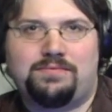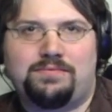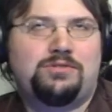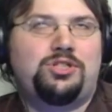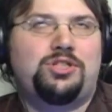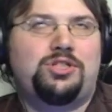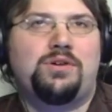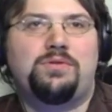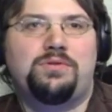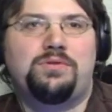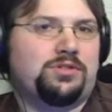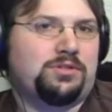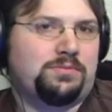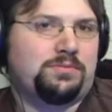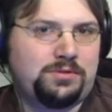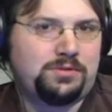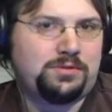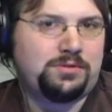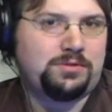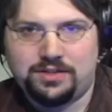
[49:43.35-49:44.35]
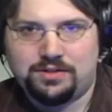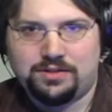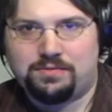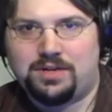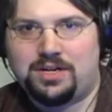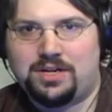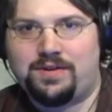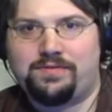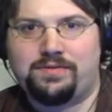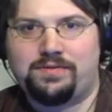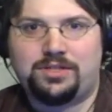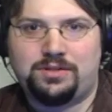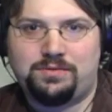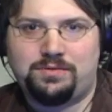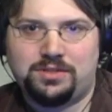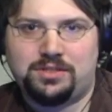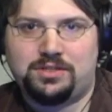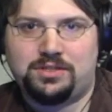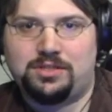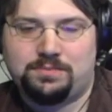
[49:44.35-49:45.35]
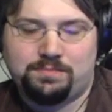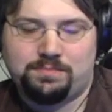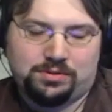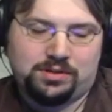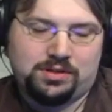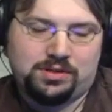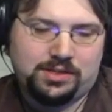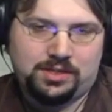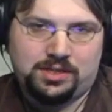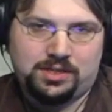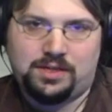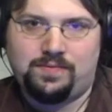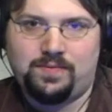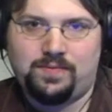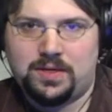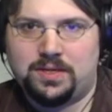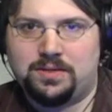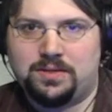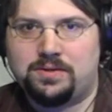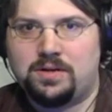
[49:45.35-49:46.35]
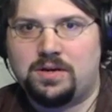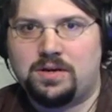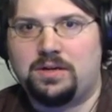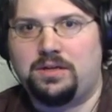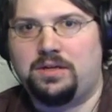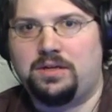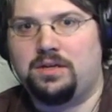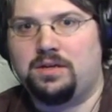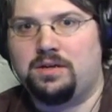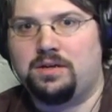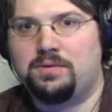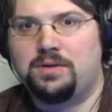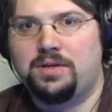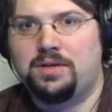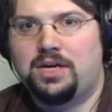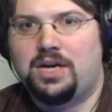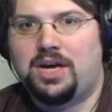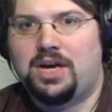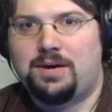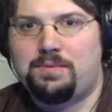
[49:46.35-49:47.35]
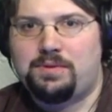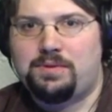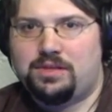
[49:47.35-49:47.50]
shows or movies or whatever she wants to just put on the TV. It's on. I mean,